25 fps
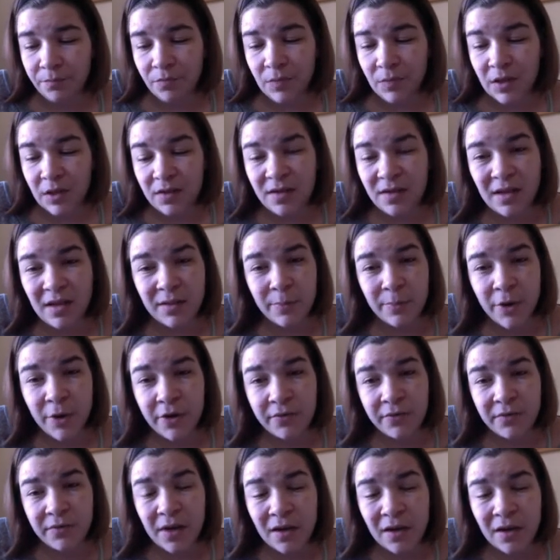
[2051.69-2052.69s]
Because that's part
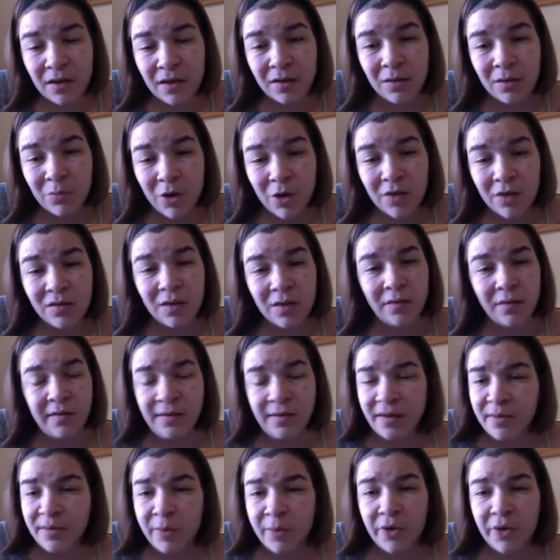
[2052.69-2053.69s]
of the editing process, and
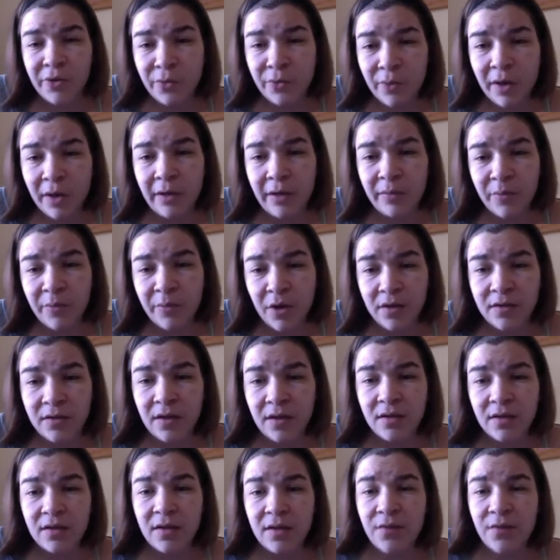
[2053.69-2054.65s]
that's part of the writing process.